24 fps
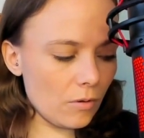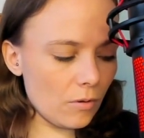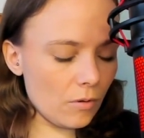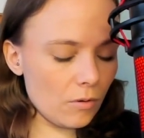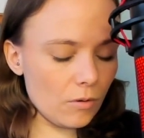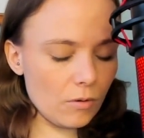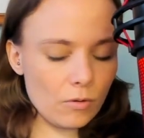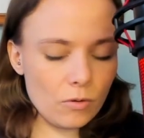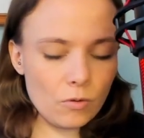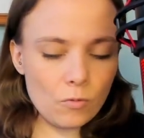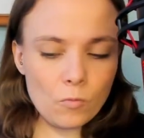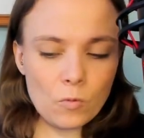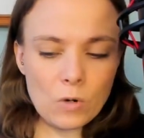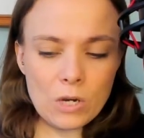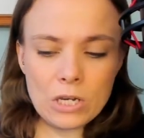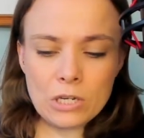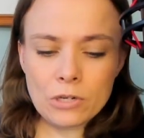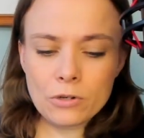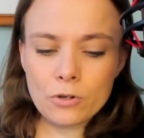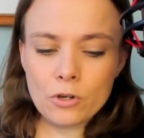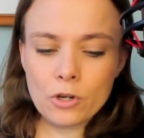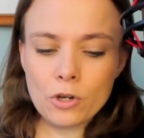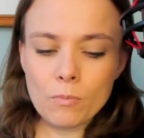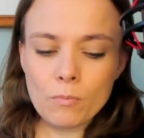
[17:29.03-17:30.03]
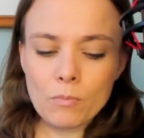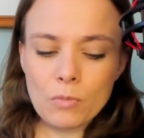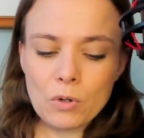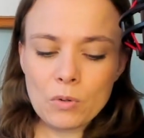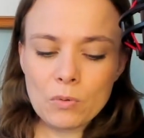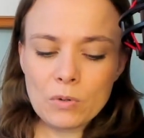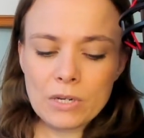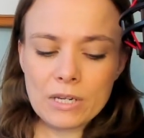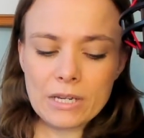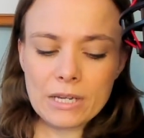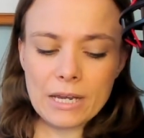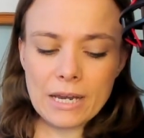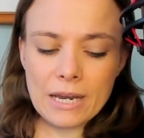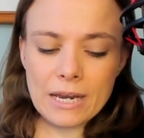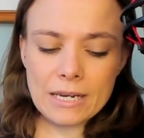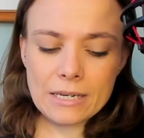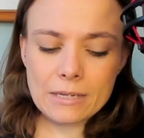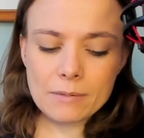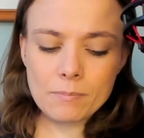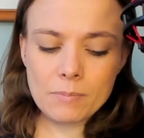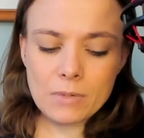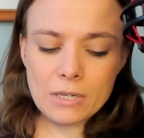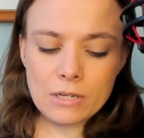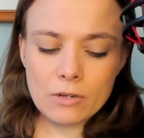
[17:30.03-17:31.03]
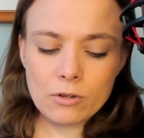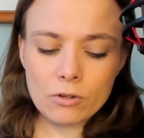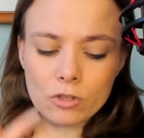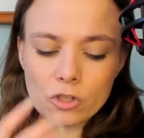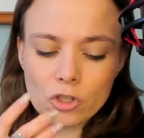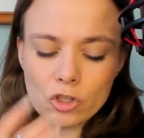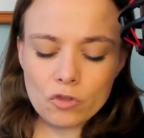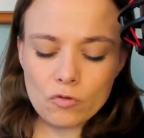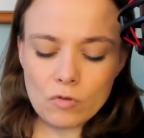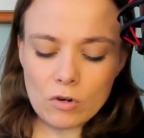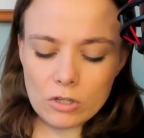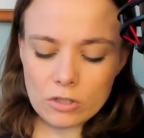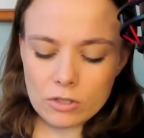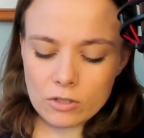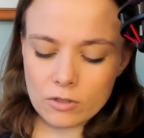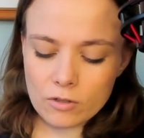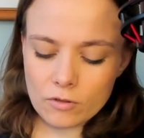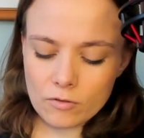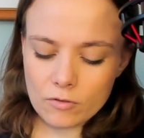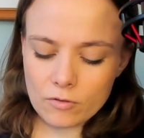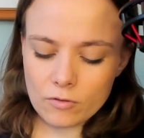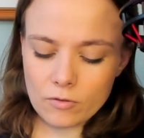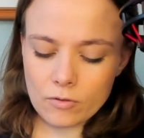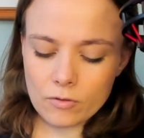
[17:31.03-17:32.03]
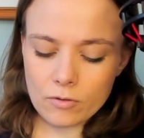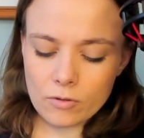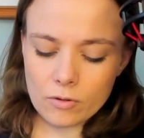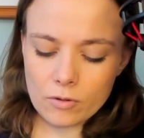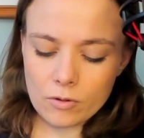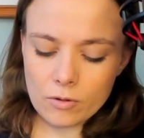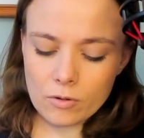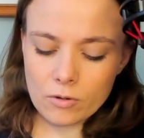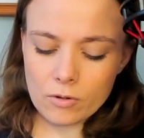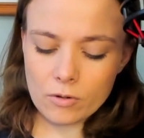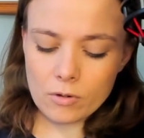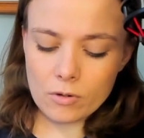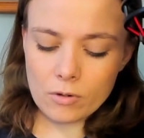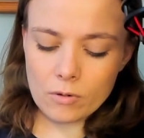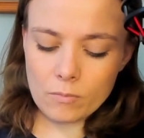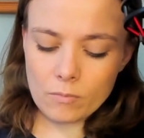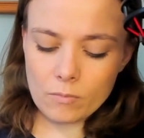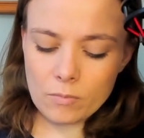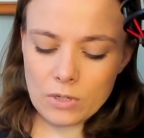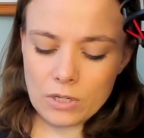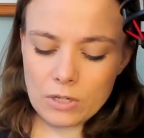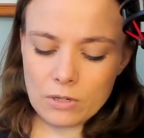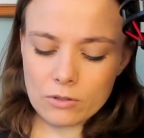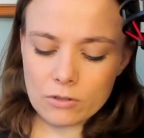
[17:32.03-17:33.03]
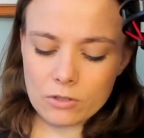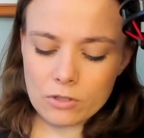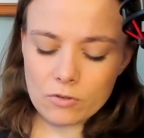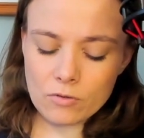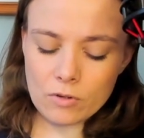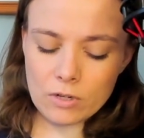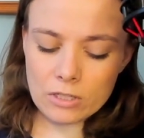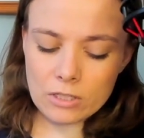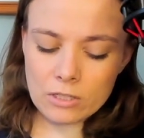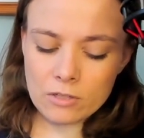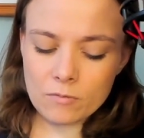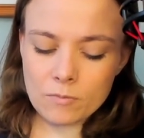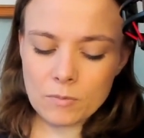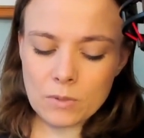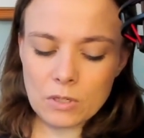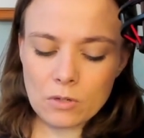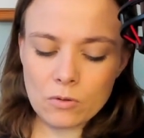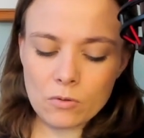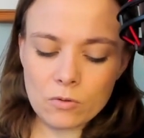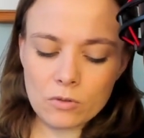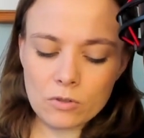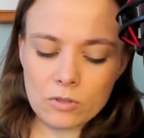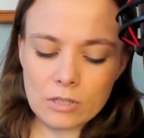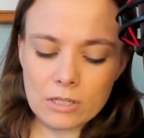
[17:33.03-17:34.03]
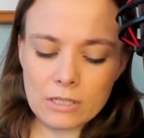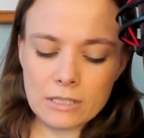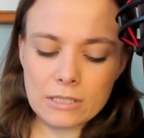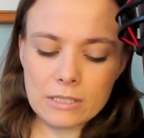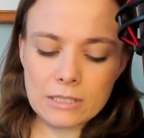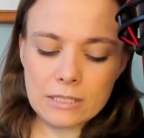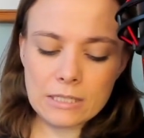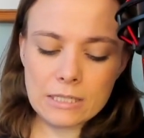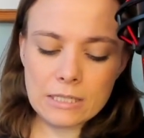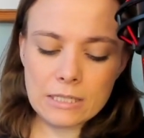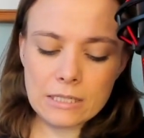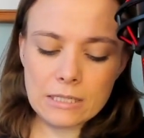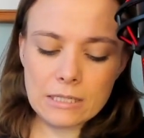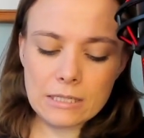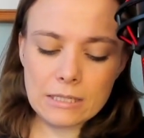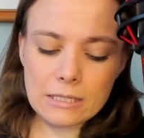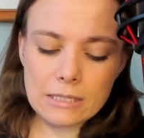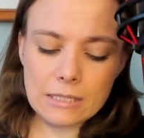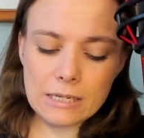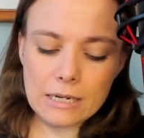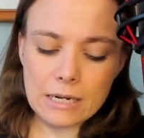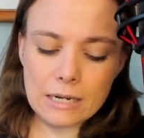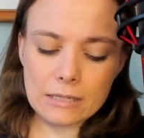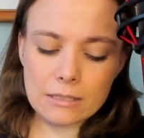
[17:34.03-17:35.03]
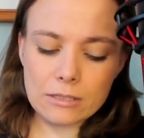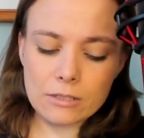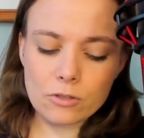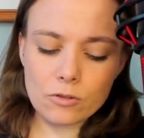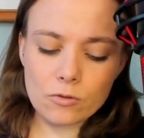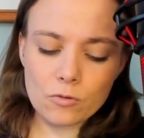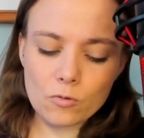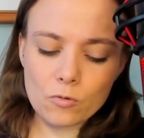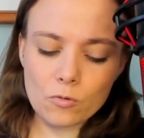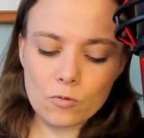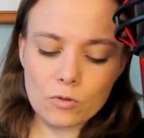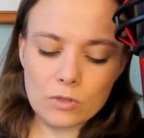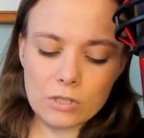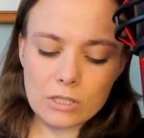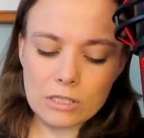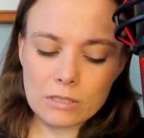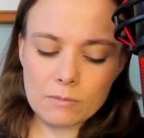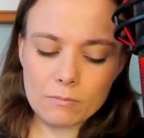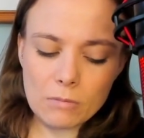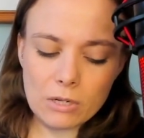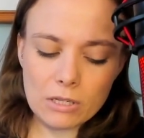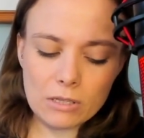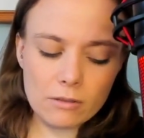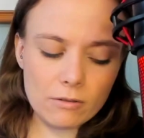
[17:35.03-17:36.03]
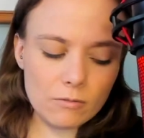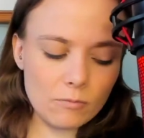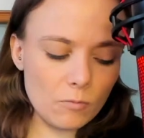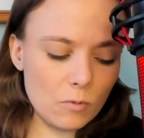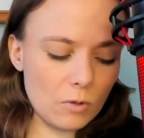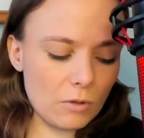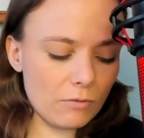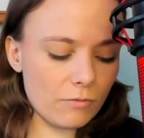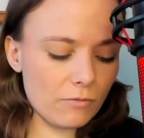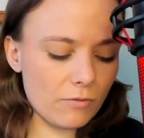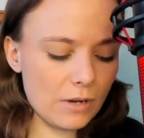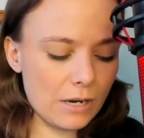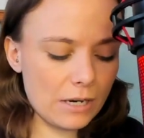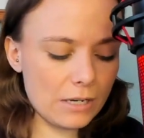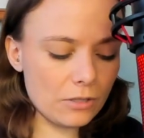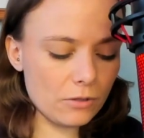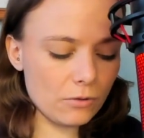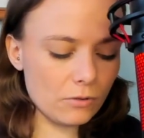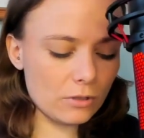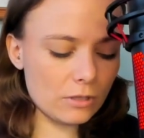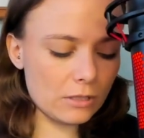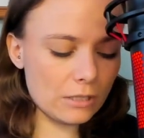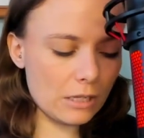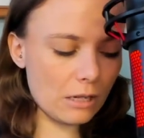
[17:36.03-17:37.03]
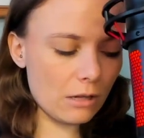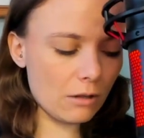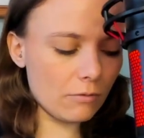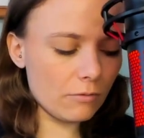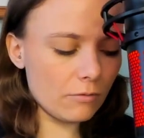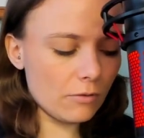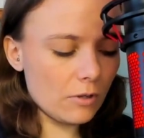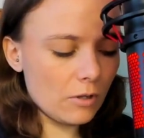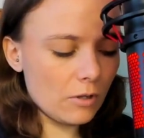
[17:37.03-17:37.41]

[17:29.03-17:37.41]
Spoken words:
the way you communicate, be constructive, because I see that you this month will find yourself